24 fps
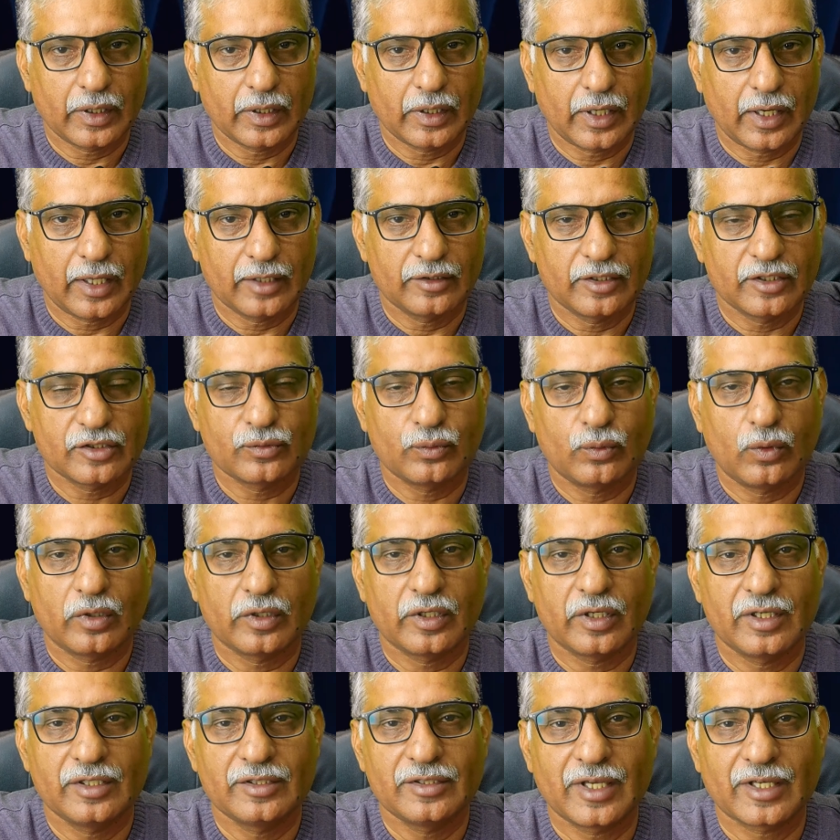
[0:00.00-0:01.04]
And this water
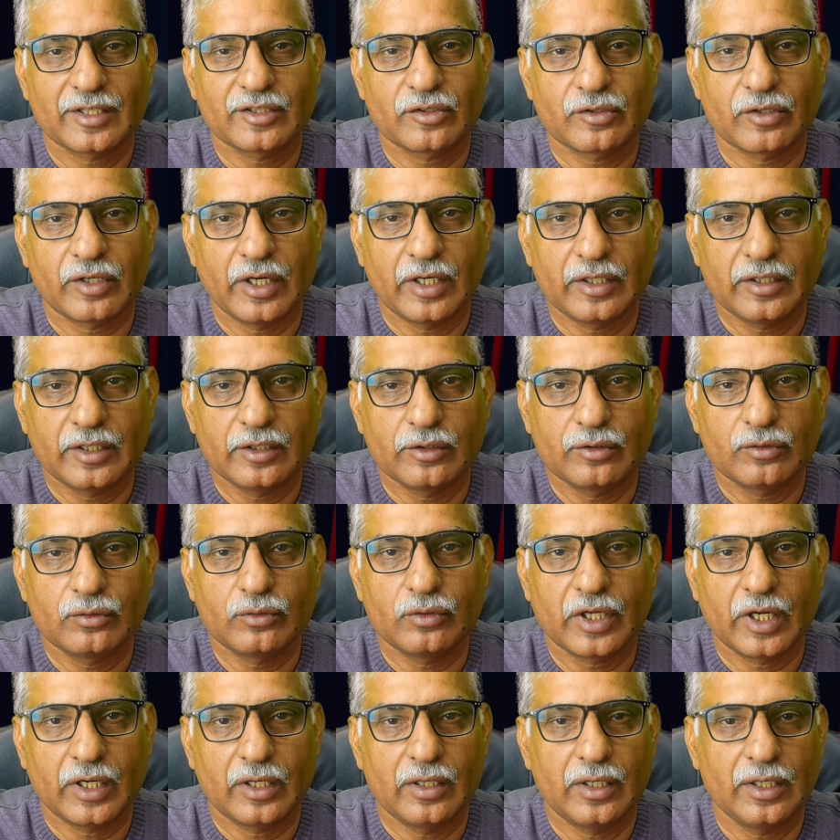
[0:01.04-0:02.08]
is excreted through
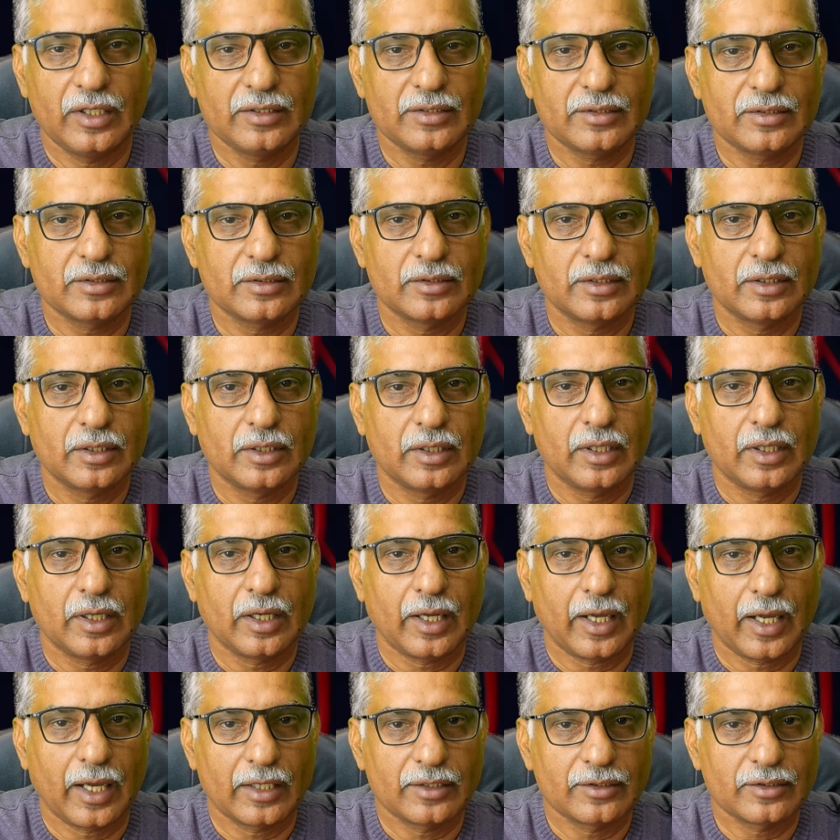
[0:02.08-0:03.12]
kidneys
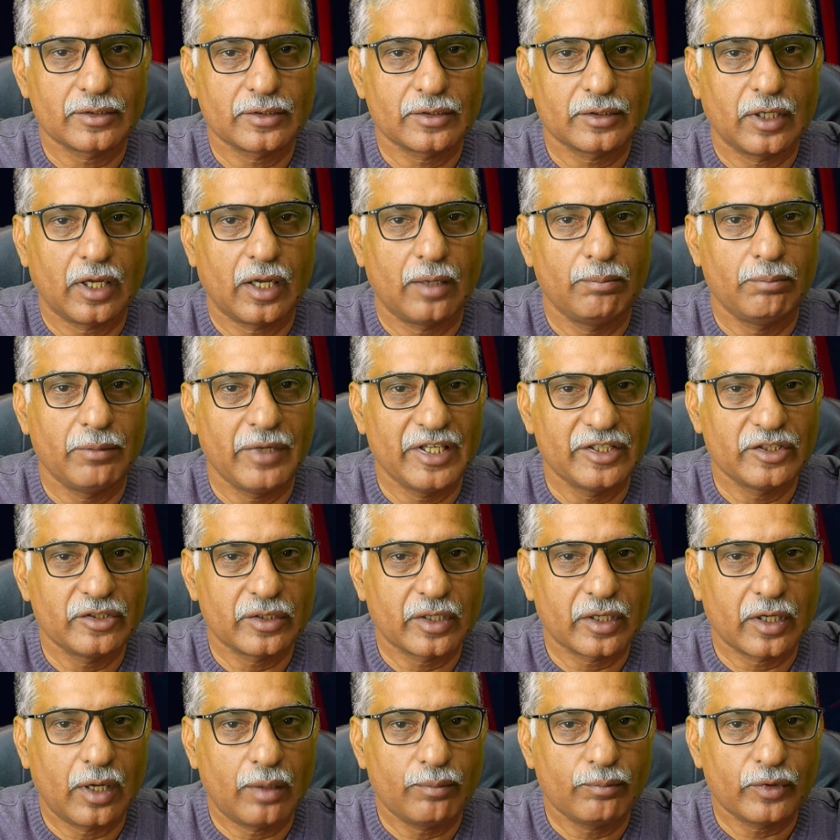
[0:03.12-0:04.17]
as a major
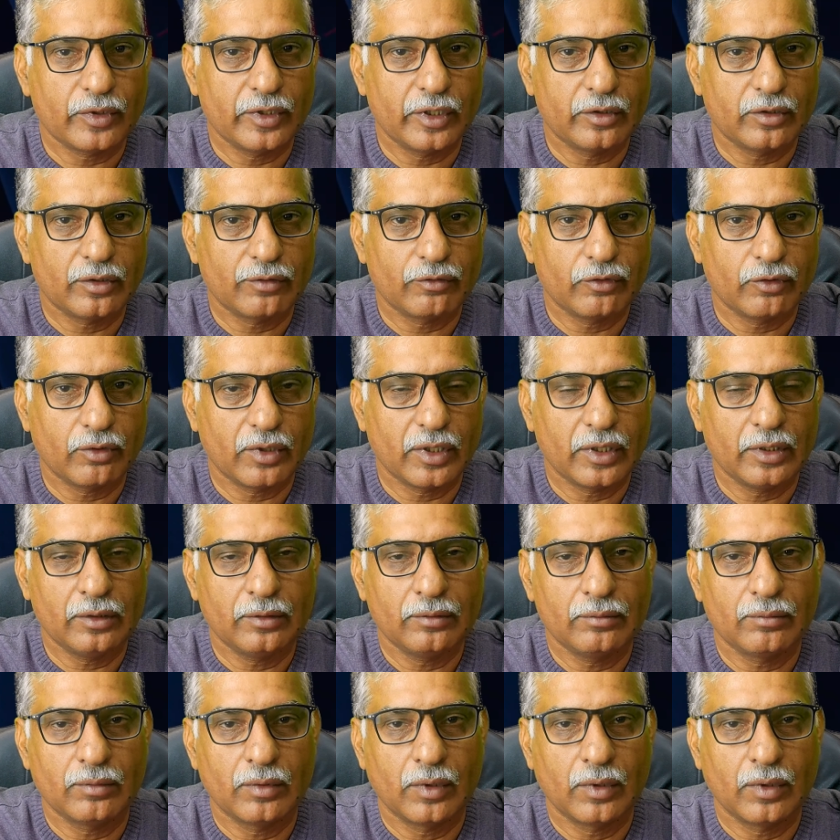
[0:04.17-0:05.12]
component of urine,